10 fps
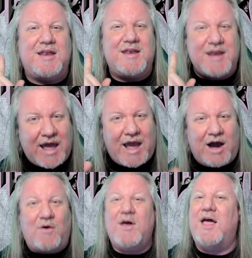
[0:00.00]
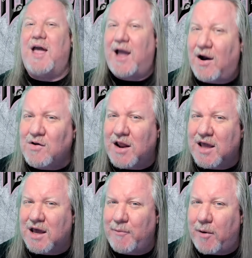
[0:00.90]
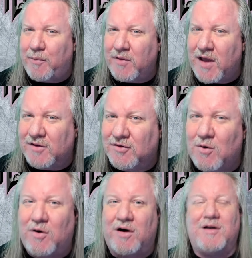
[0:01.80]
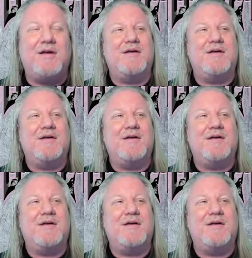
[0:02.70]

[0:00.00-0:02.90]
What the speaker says: Now, how did I come up with that score?